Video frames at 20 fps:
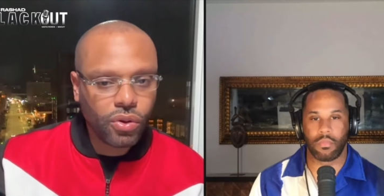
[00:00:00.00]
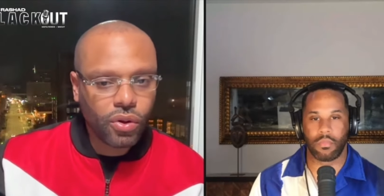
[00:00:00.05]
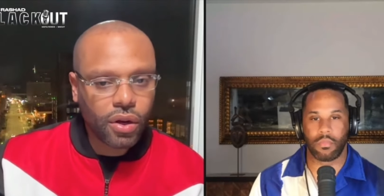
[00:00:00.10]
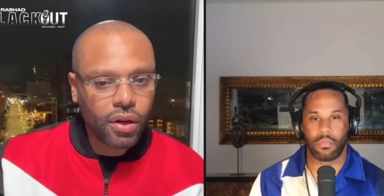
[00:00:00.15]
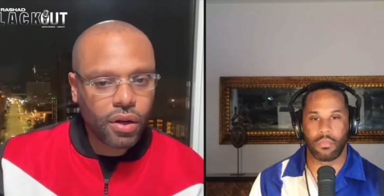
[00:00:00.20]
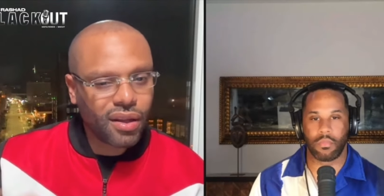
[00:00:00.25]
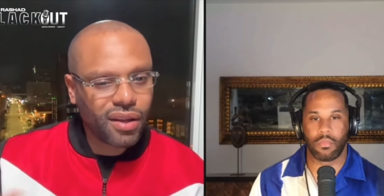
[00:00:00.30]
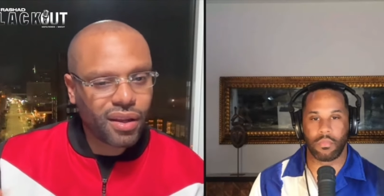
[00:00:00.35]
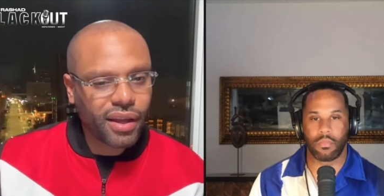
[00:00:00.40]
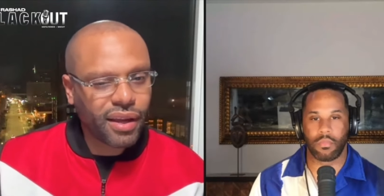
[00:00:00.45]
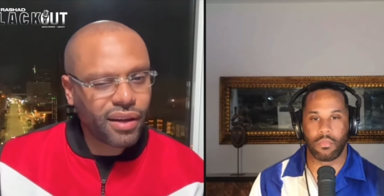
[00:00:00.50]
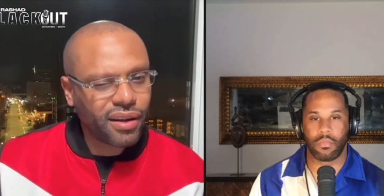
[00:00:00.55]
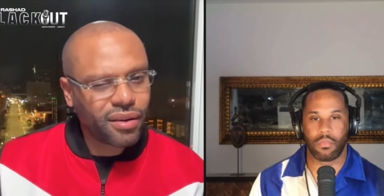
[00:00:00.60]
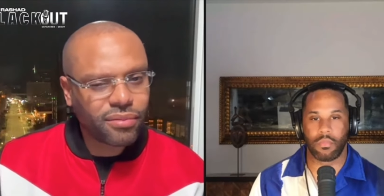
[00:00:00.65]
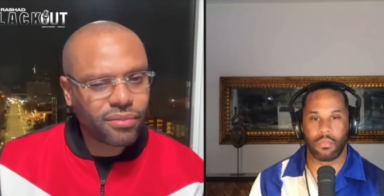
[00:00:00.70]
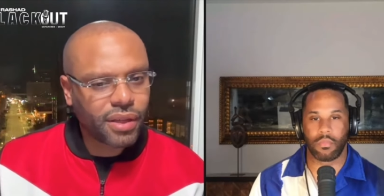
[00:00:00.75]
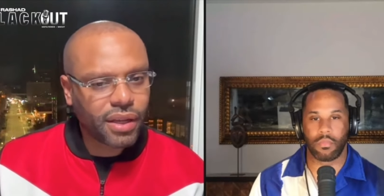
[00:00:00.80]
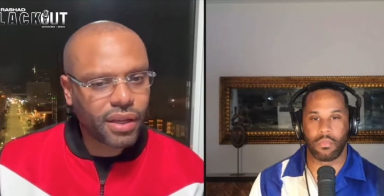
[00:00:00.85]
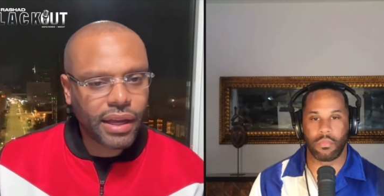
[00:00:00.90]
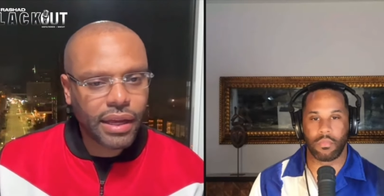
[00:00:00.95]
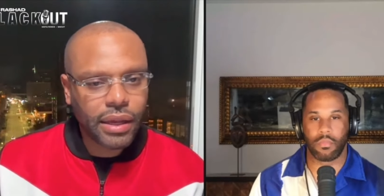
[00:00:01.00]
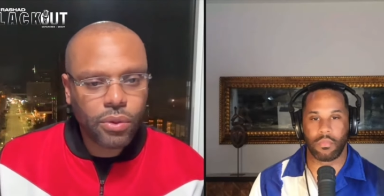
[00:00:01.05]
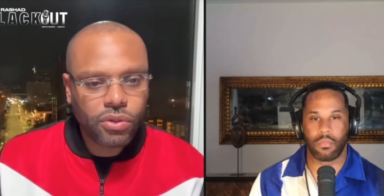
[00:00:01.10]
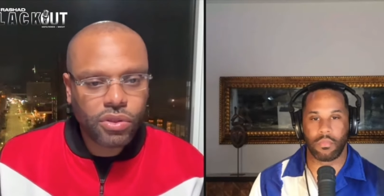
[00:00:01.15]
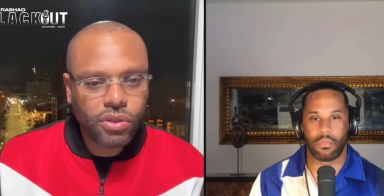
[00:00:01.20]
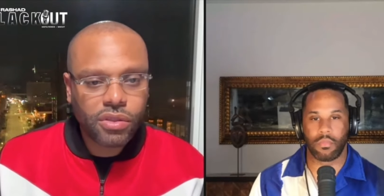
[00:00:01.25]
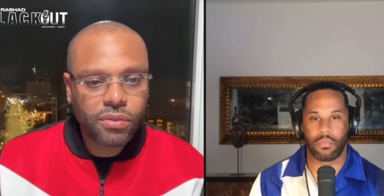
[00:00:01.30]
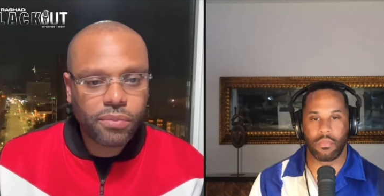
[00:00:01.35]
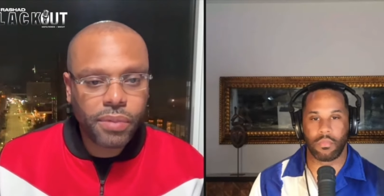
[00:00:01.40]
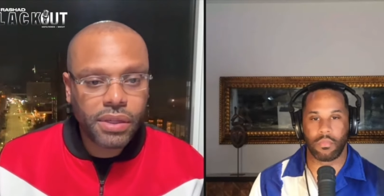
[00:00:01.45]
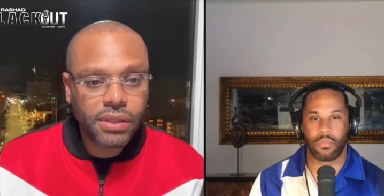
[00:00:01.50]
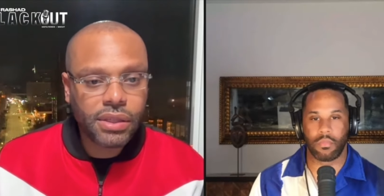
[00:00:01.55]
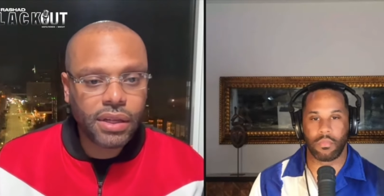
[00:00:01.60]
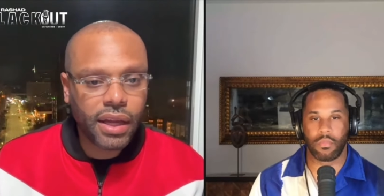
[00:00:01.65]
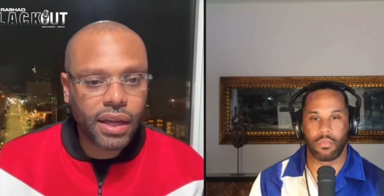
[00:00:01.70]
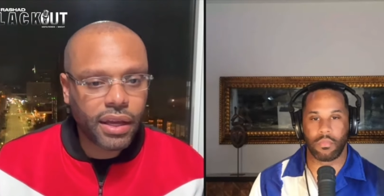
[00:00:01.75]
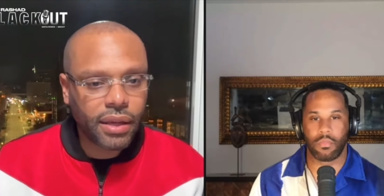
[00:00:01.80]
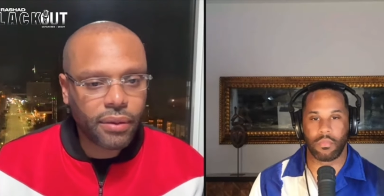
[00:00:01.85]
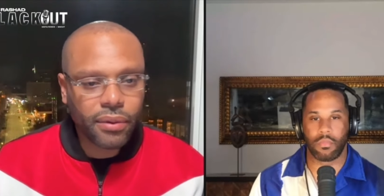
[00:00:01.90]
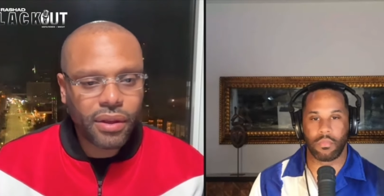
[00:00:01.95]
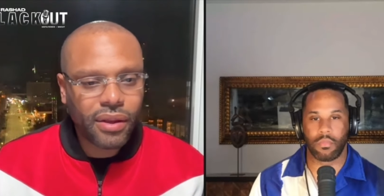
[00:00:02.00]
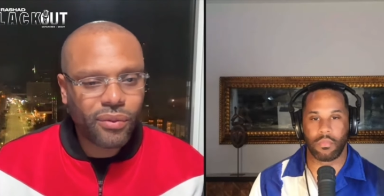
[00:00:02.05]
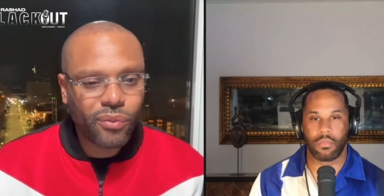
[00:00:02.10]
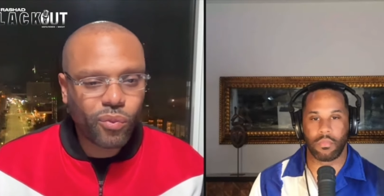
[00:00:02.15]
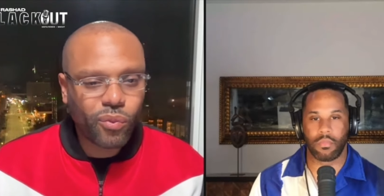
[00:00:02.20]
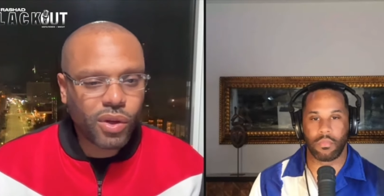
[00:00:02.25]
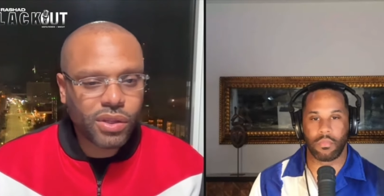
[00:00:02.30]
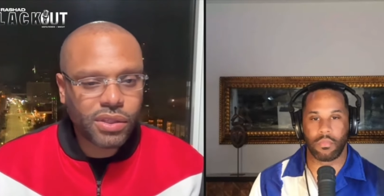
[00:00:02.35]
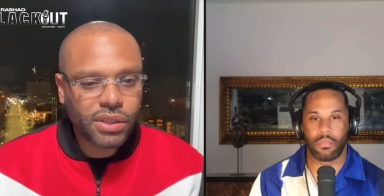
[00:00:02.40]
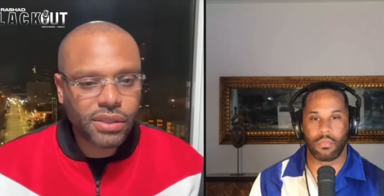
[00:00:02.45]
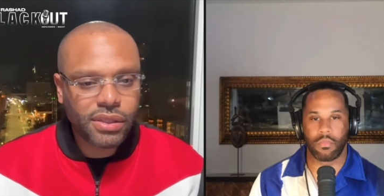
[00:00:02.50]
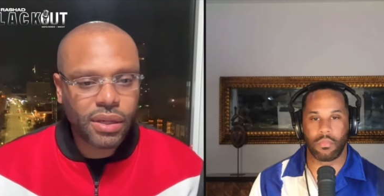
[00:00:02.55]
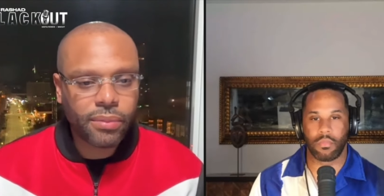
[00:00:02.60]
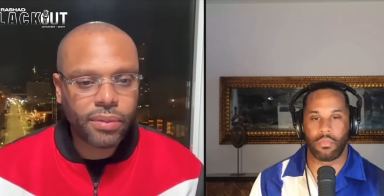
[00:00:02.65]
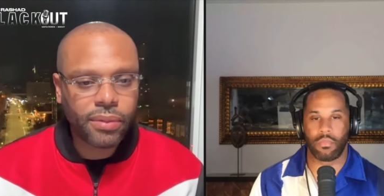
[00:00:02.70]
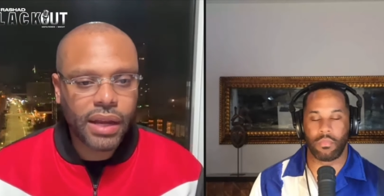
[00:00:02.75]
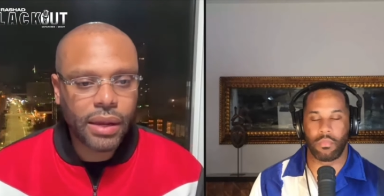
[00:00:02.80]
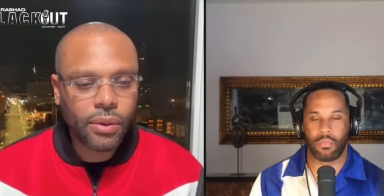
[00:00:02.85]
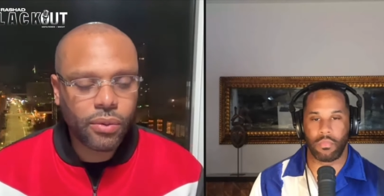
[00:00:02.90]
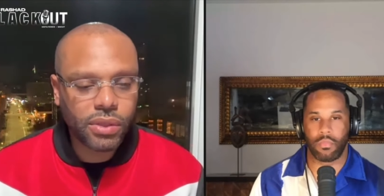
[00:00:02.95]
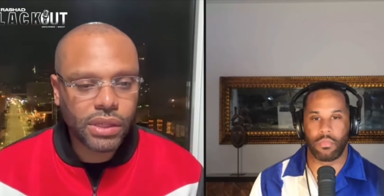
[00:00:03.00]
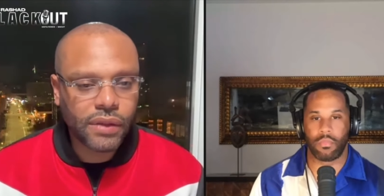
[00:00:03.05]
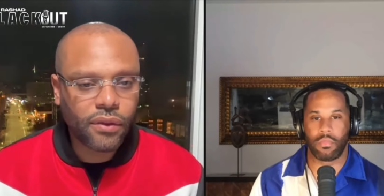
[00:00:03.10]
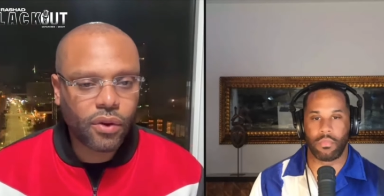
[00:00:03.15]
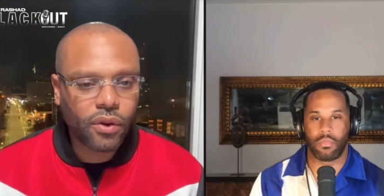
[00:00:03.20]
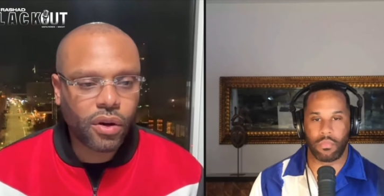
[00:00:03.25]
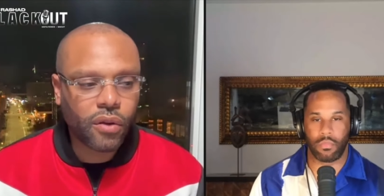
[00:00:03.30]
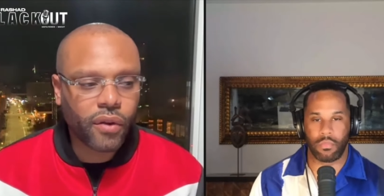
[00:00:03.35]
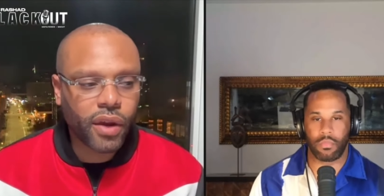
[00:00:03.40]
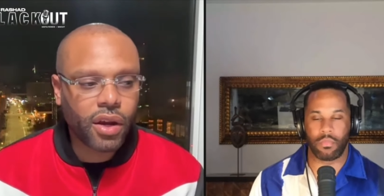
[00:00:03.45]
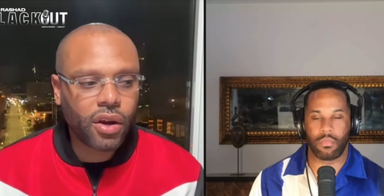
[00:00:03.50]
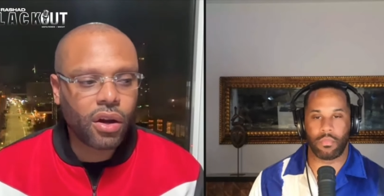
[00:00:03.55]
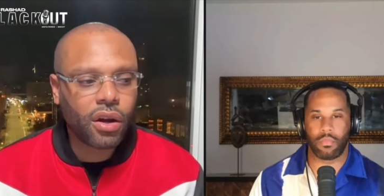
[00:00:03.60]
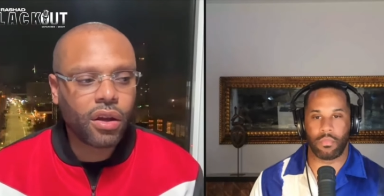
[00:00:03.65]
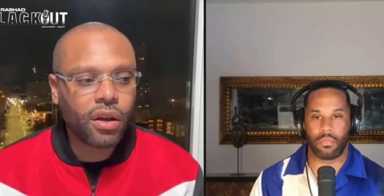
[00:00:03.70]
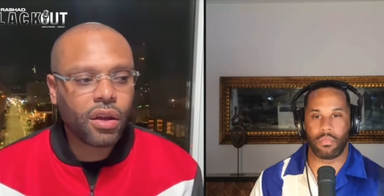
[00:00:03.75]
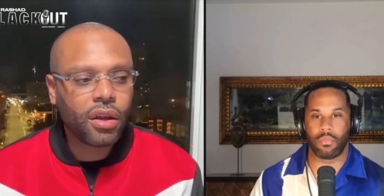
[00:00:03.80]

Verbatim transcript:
Speaker 1: or another, like, you know what I'm saying? Like he was just busy. Like it wasn't something that was even on the radar.